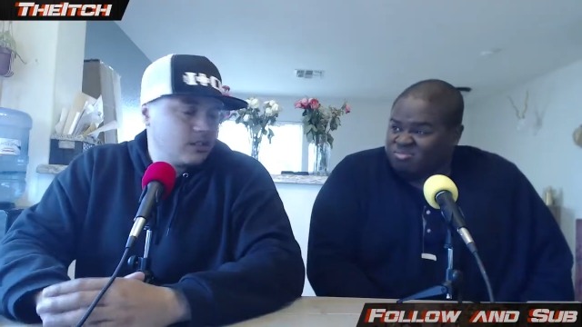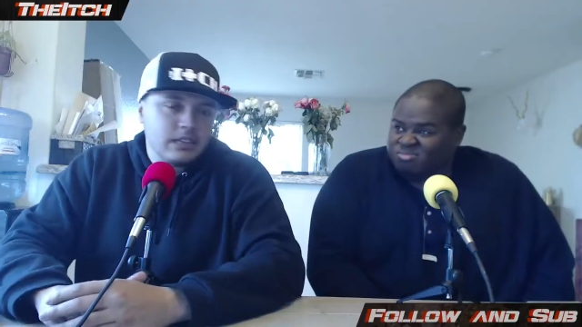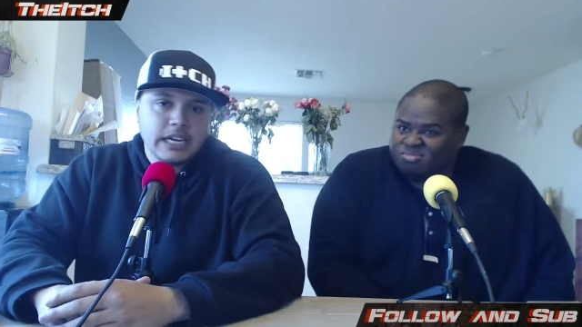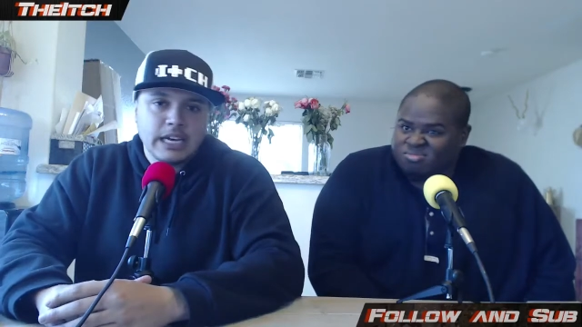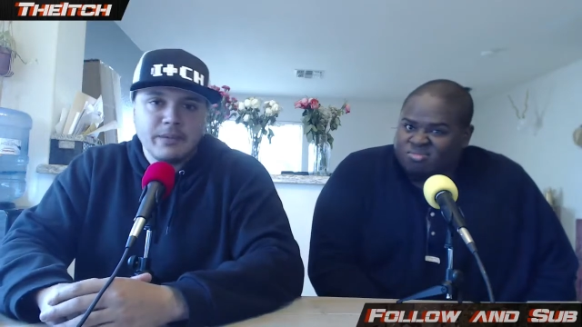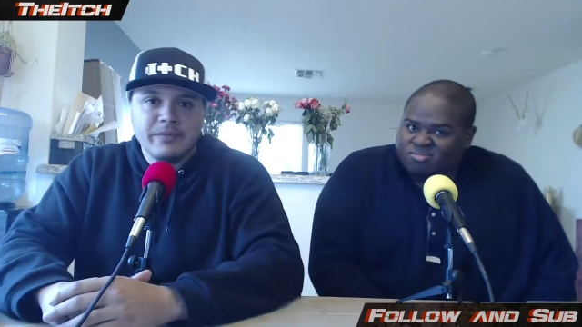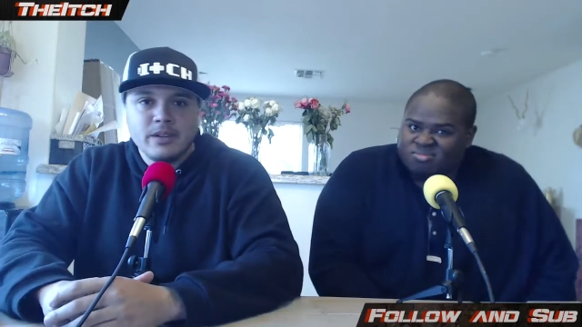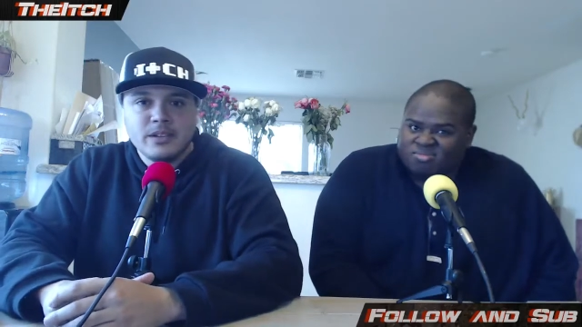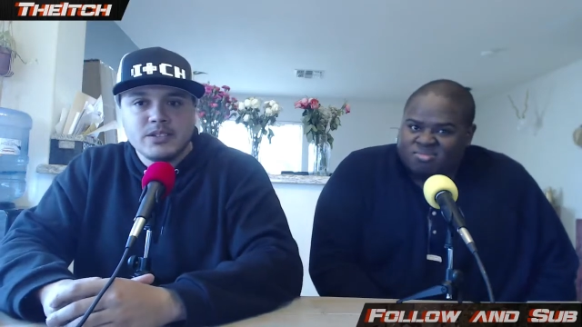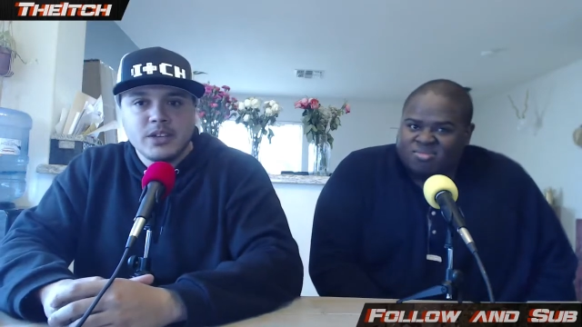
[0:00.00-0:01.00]
Speaker 1: yeah.
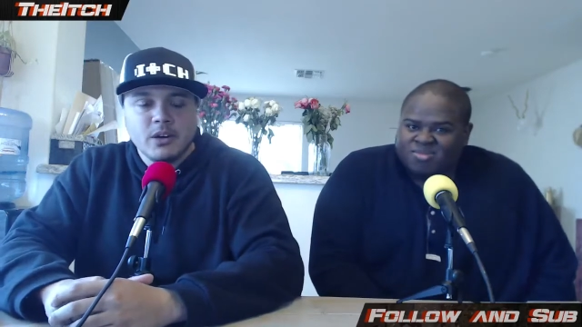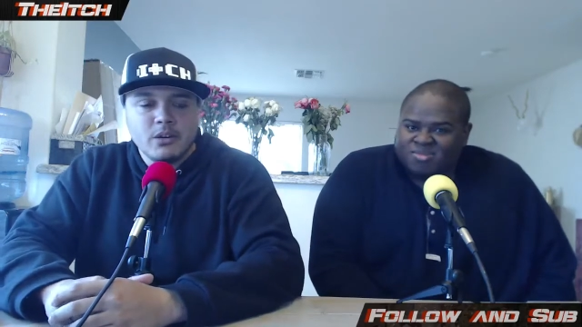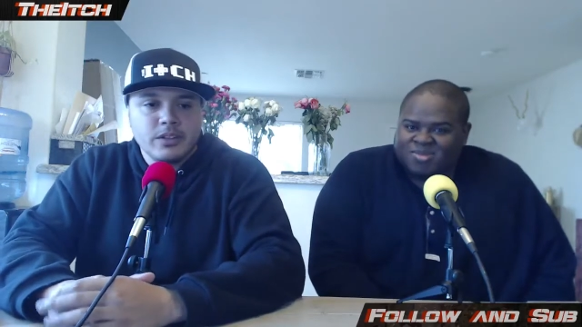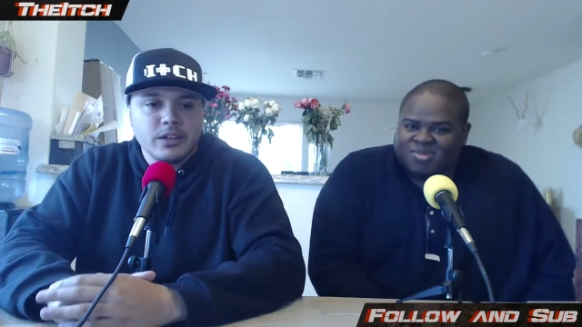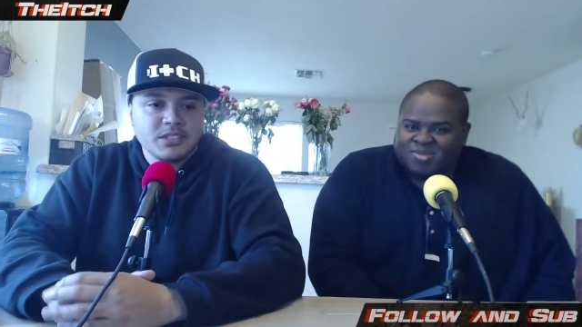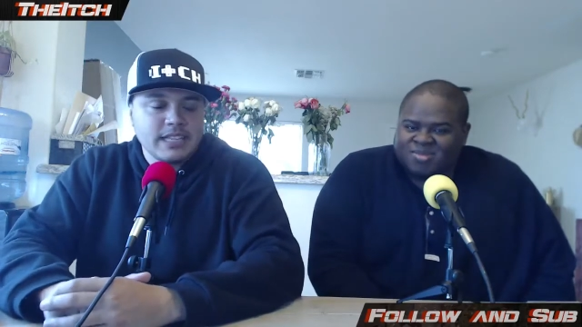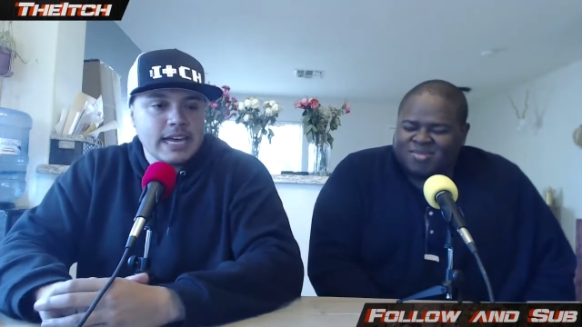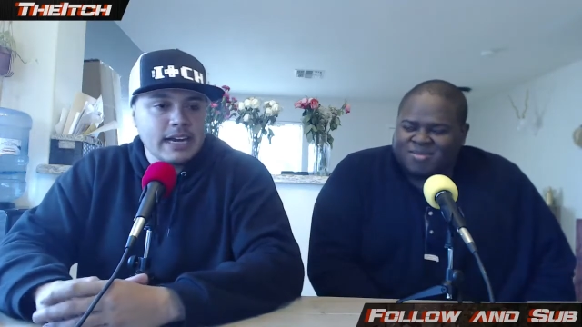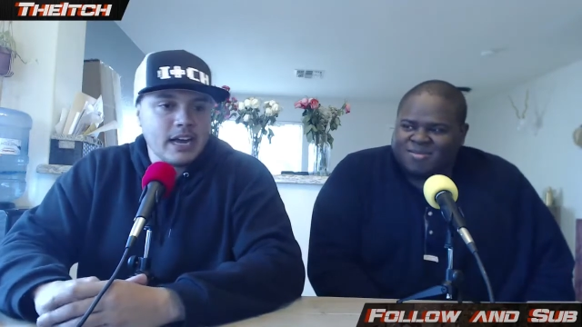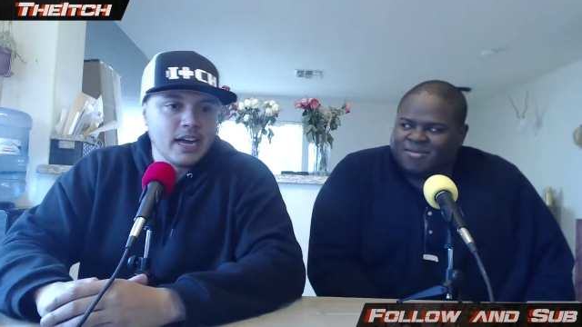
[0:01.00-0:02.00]
So there's
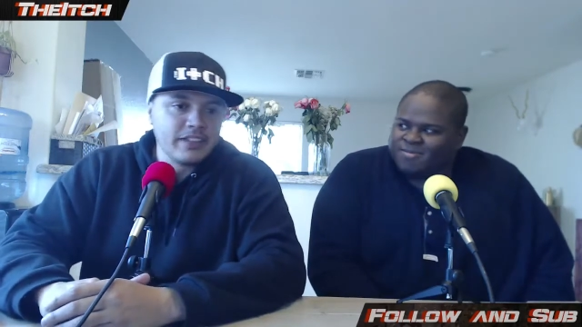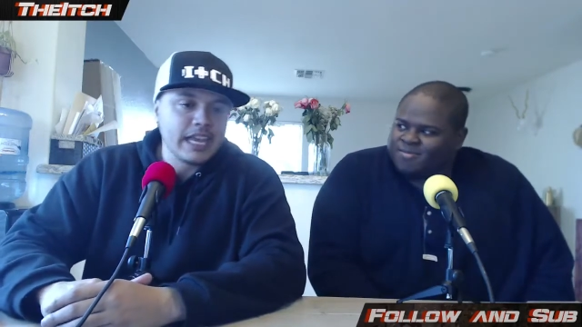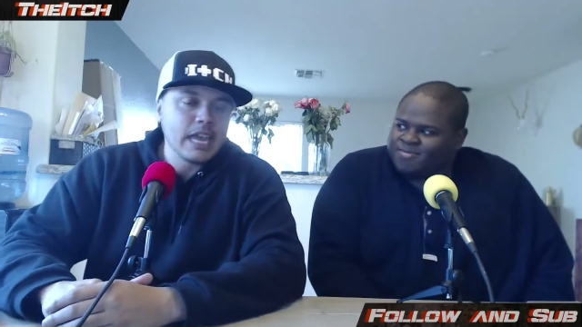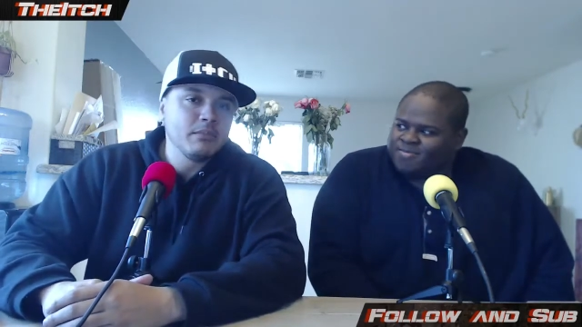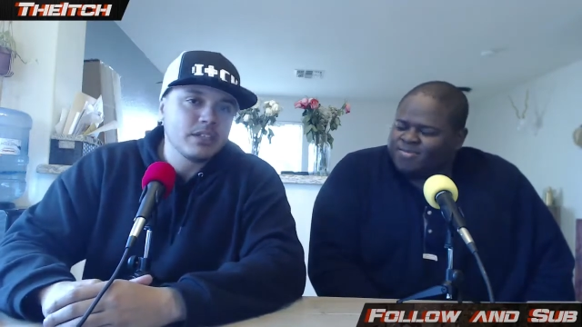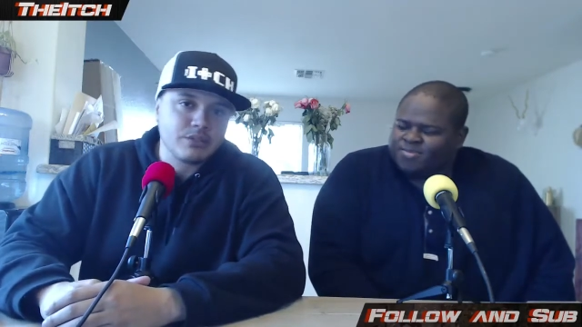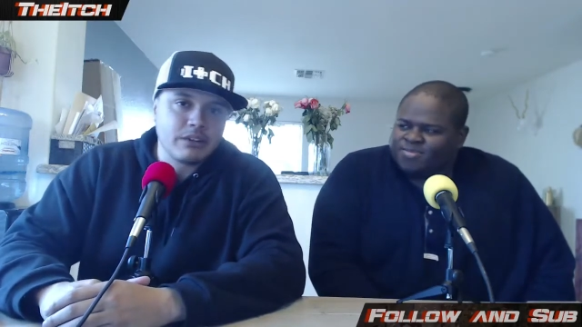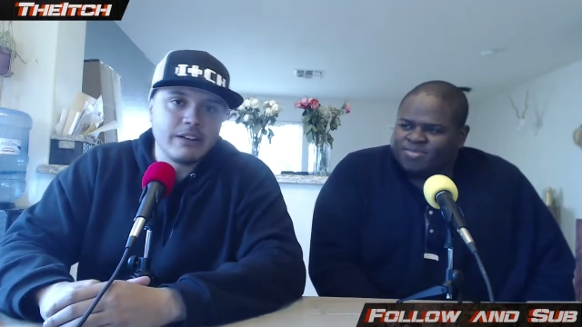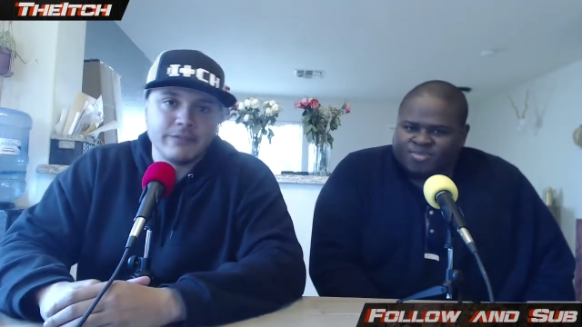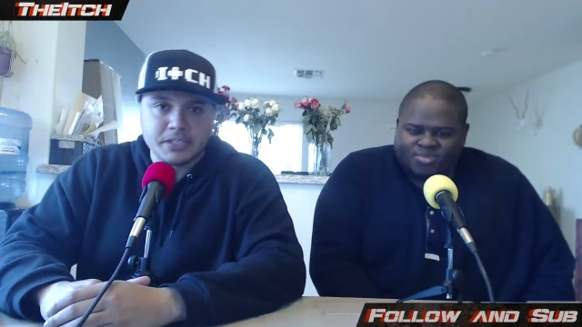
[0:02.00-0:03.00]
that. Uh, the game looks
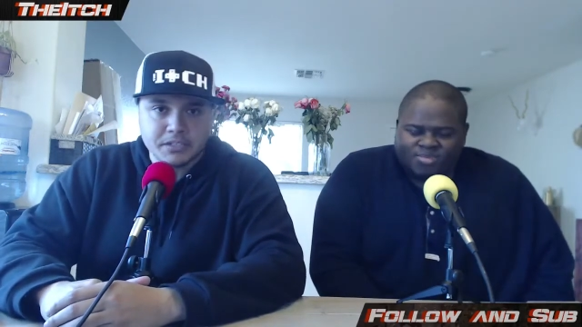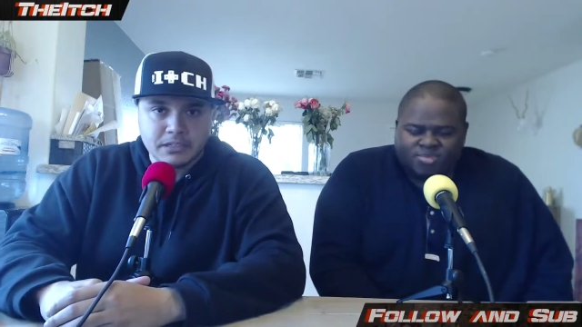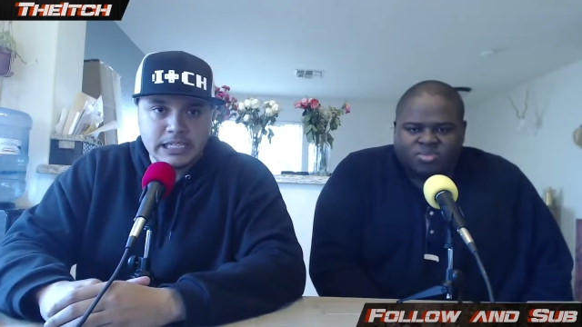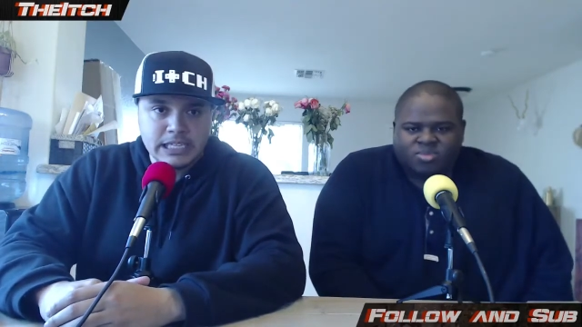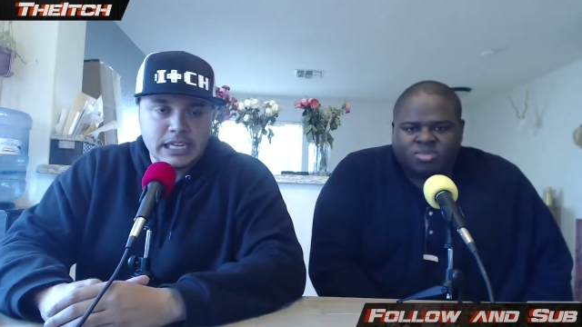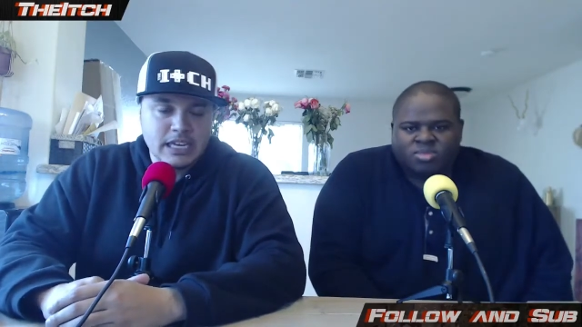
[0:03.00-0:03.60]
great visually.